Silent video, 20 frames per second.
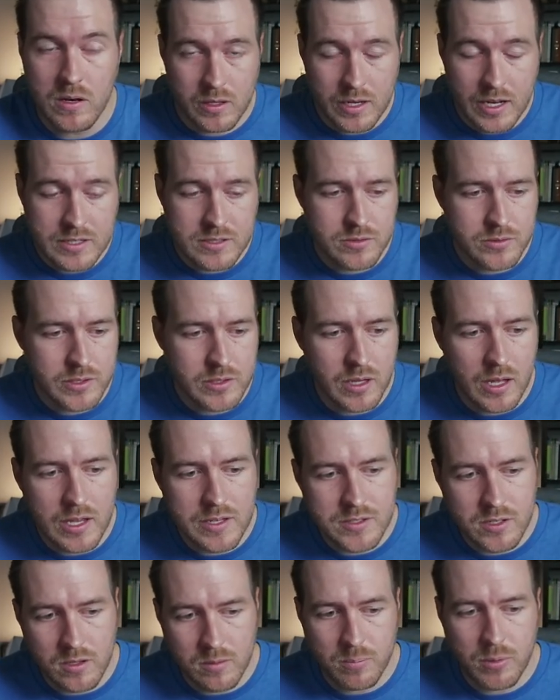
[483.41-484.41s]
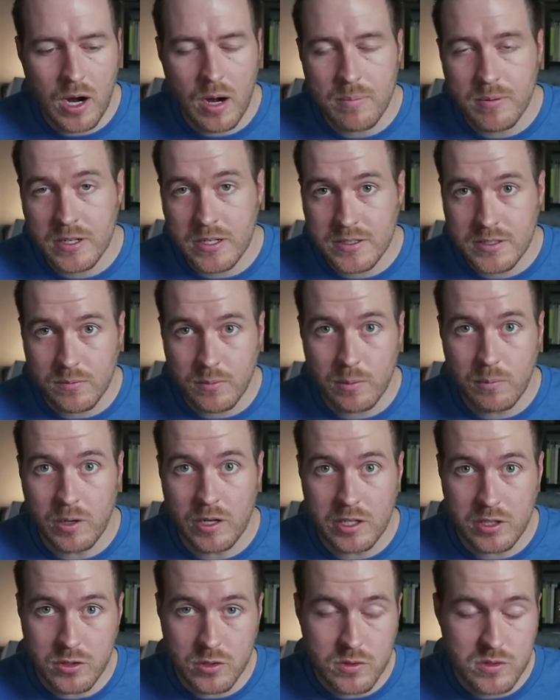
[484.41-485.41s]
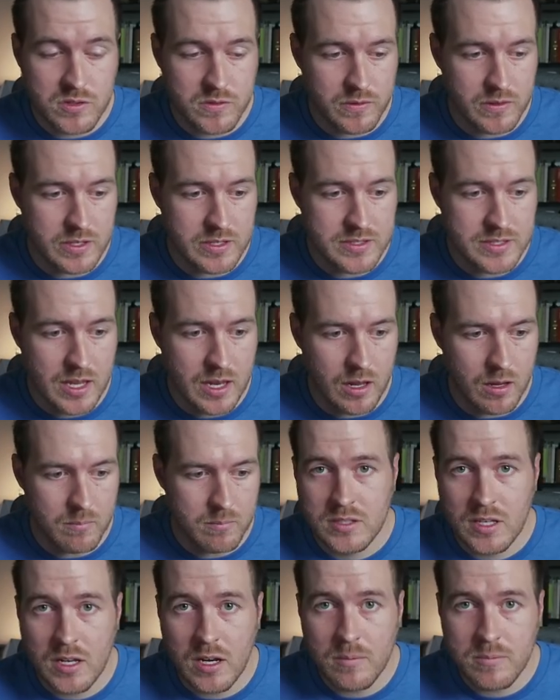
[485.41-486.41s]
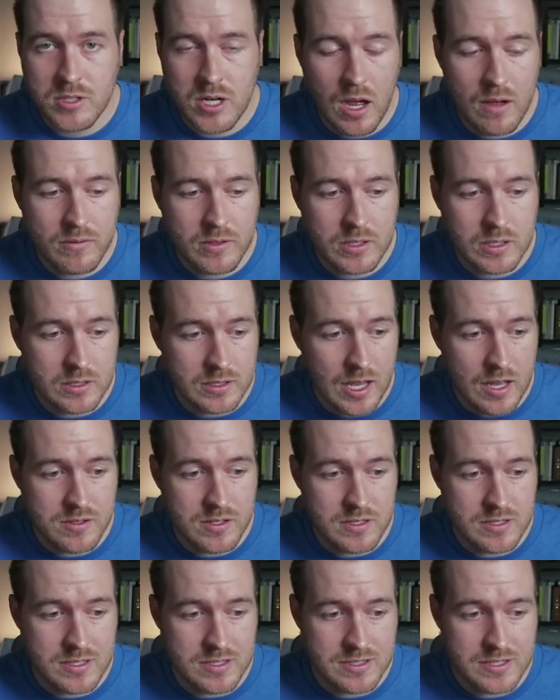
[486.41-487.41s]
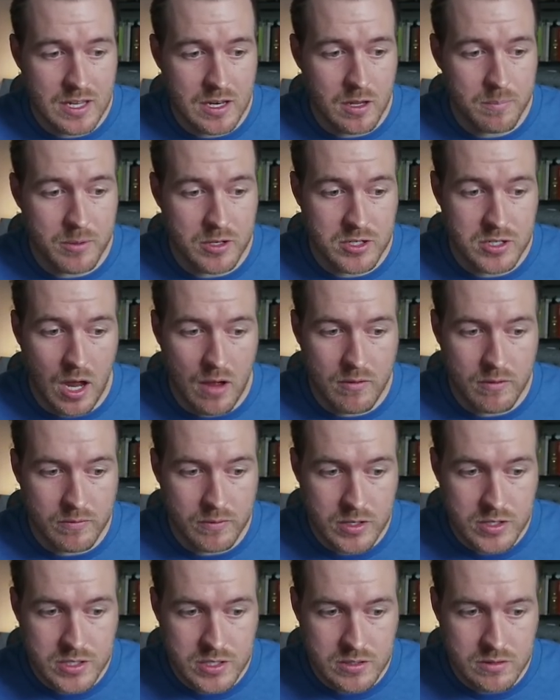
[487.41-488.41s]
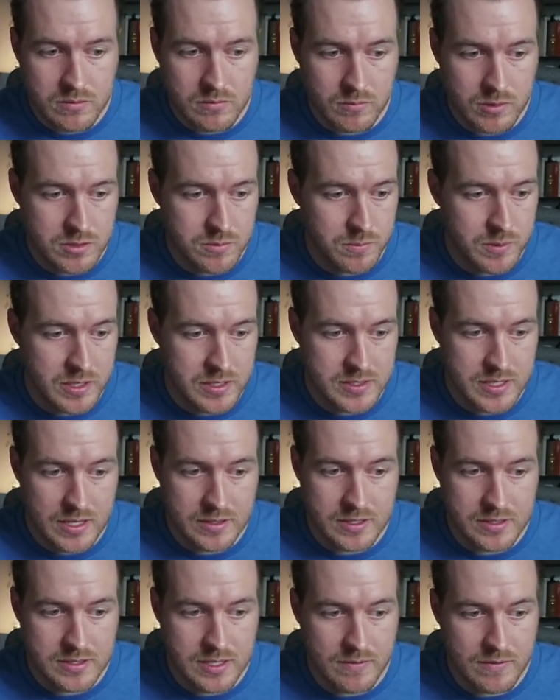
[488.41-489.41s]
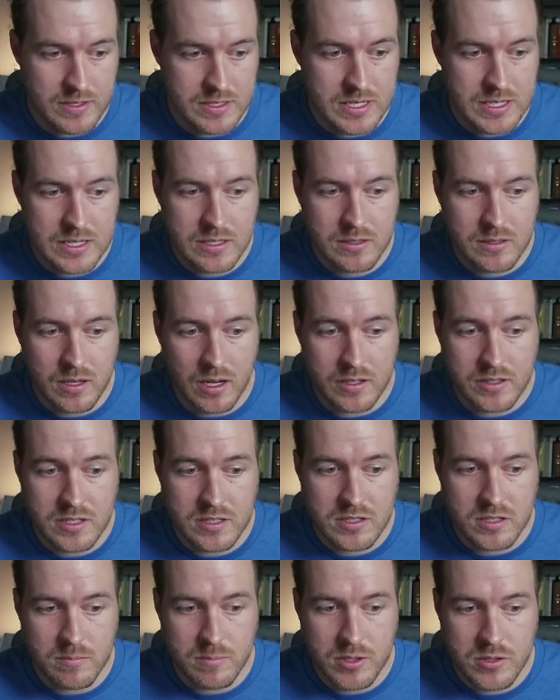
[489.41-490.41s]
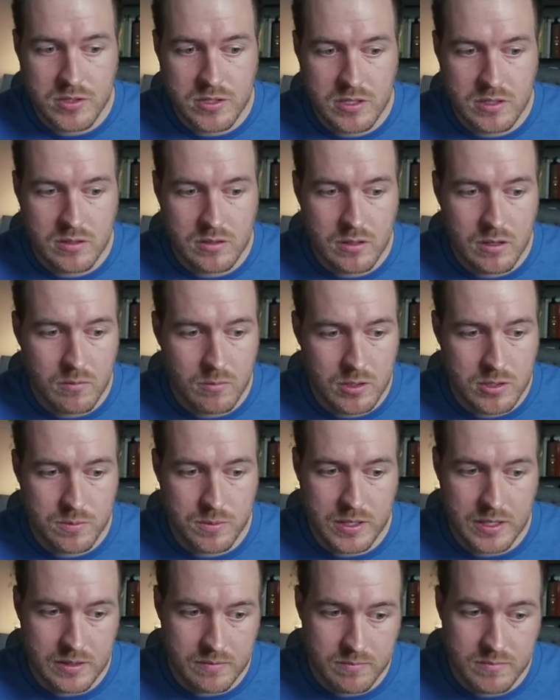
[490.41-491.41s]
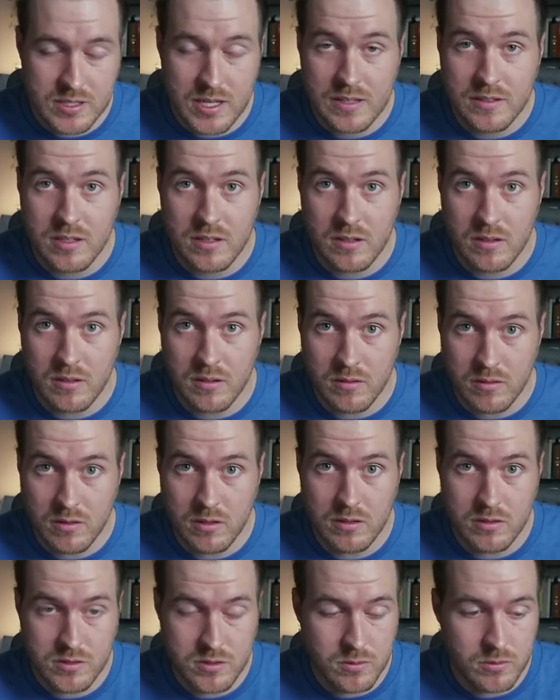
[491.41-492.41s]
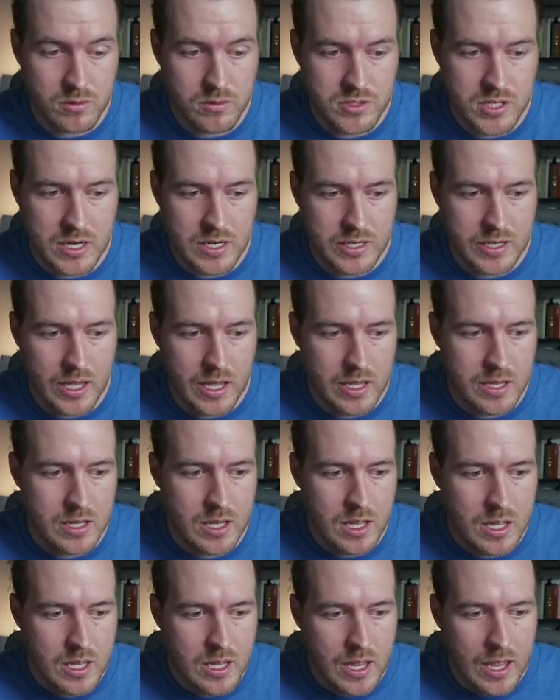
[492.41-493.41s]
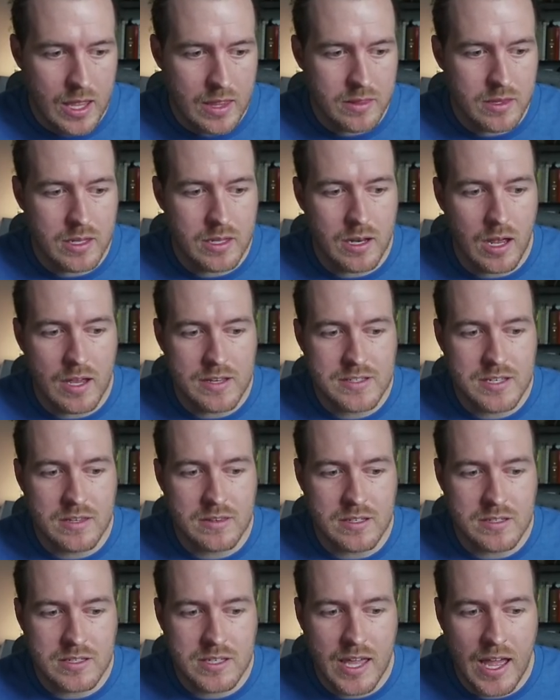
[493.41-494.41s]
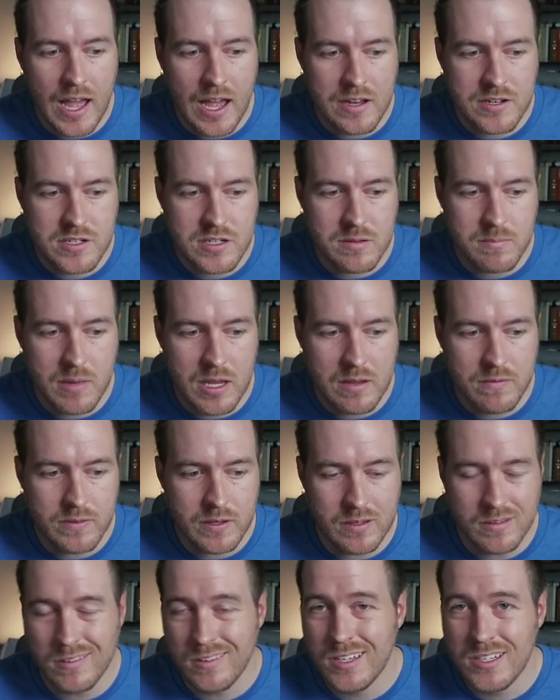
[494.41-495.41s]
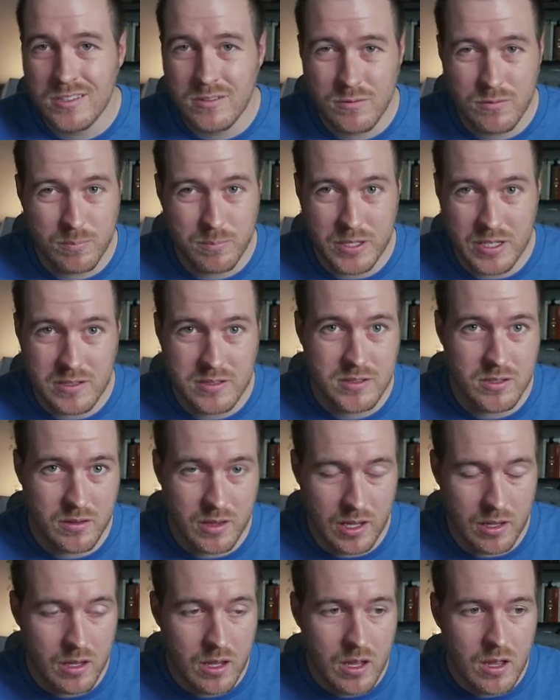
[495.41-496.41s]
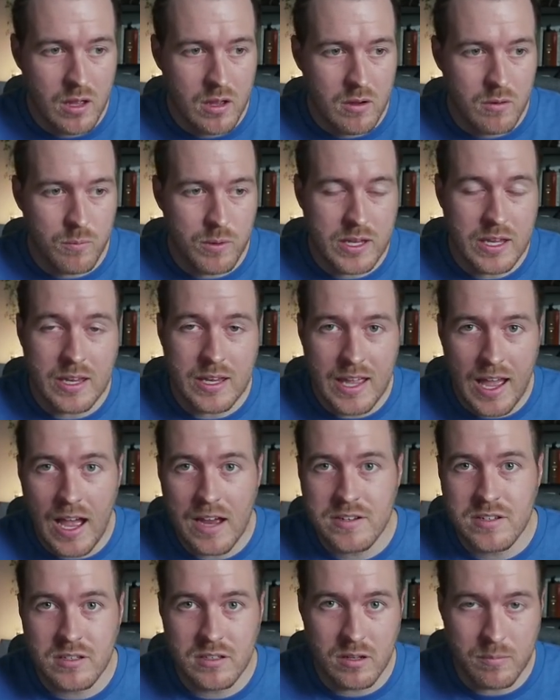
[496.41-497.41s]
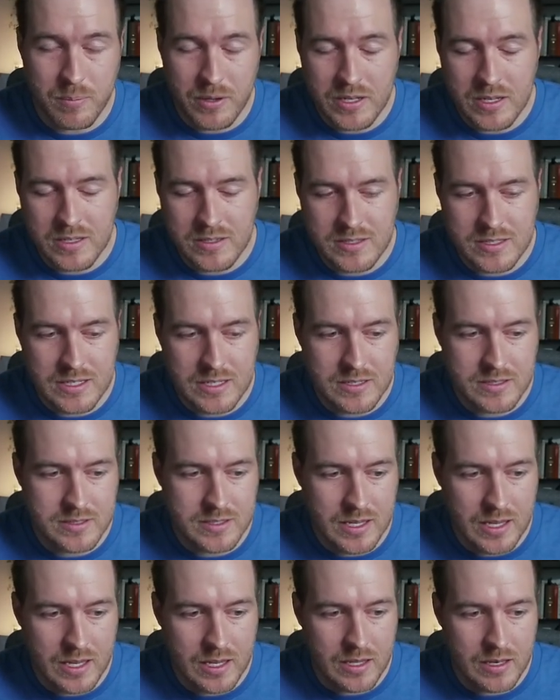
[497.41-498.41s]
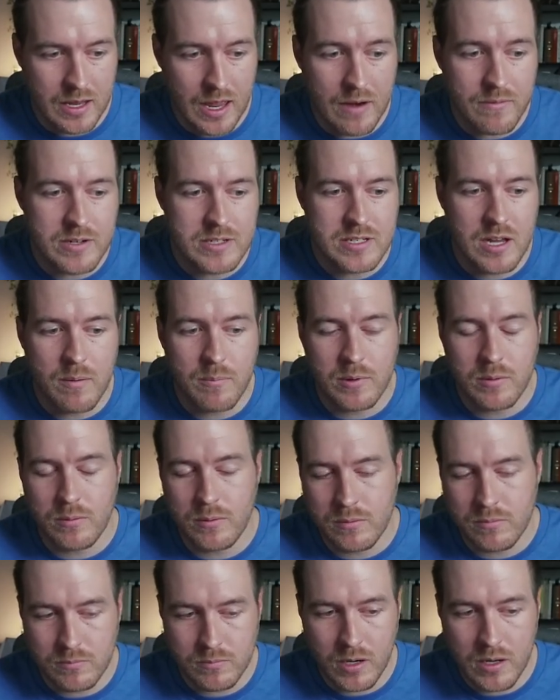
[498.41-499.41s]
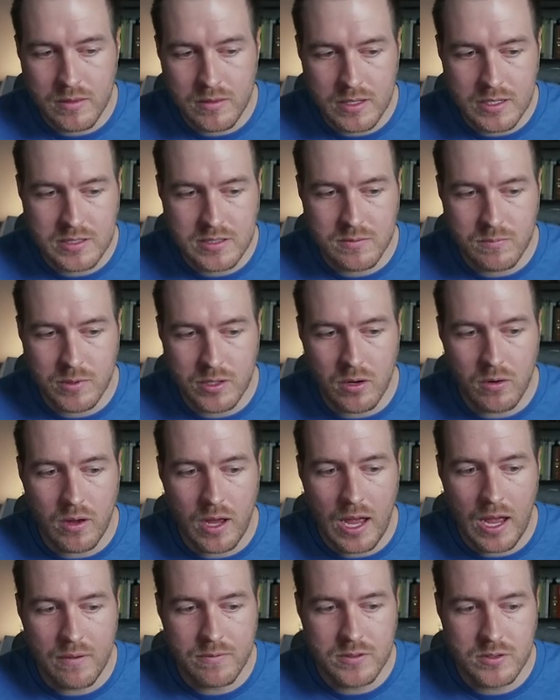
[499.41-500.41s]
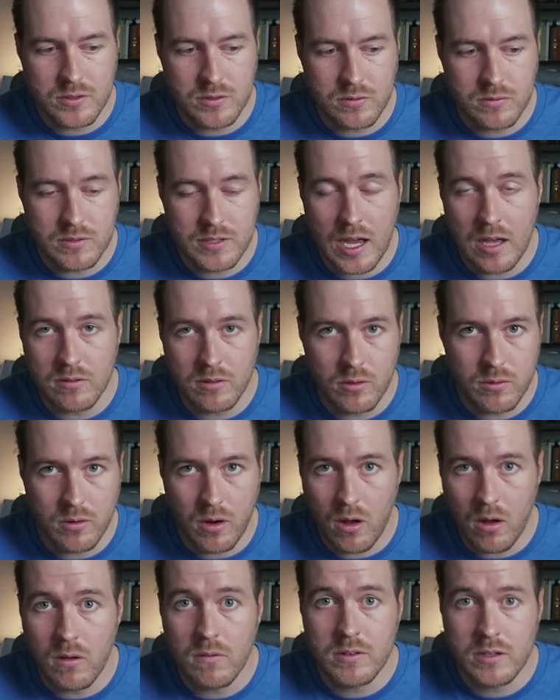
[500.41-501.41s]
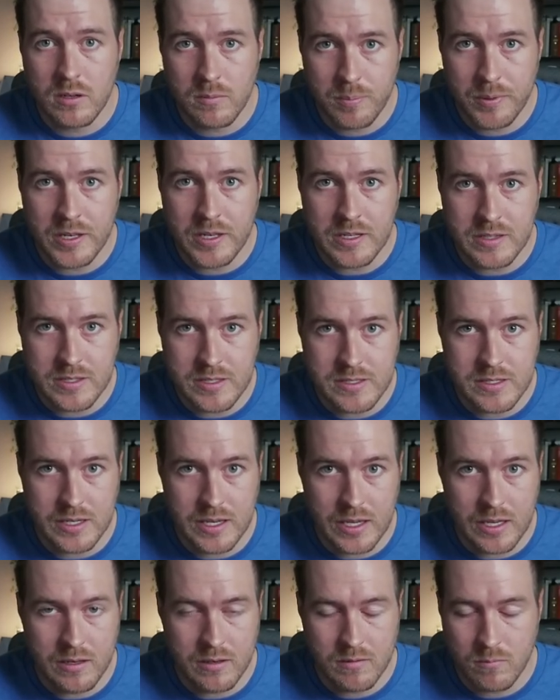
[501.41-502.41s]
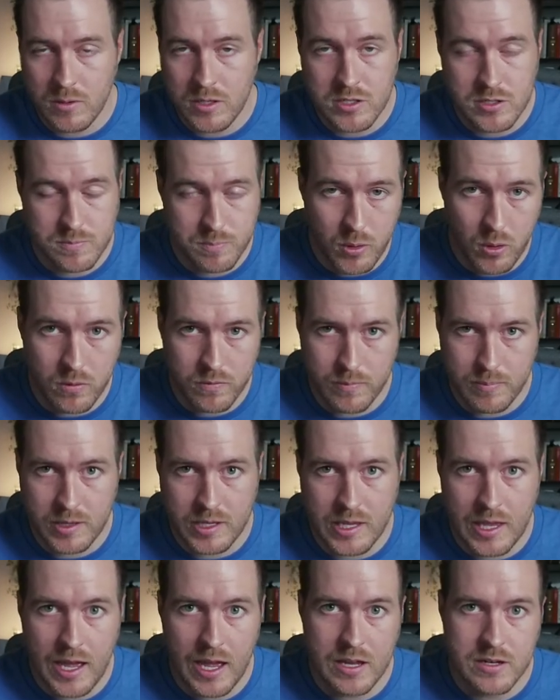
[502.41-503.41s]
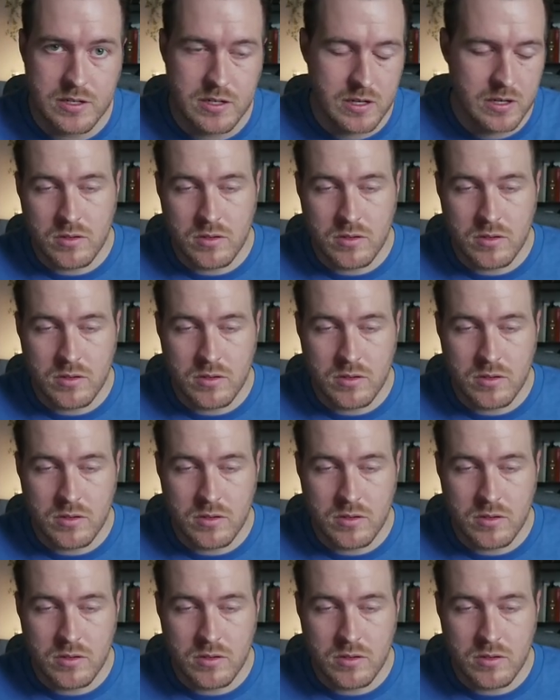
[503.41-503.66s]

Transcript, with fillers: The next three lines are the properties that we want to use for the setup. Setup Java allows us to set up a Java version, which we set to 17, a distribution, which we set to the Zulu JDK, and then I set this cache to Maven. This will be so that we can cache the dependencies. And every time we run this, we don't have to download all of the dependencies again. We just pull from the cache.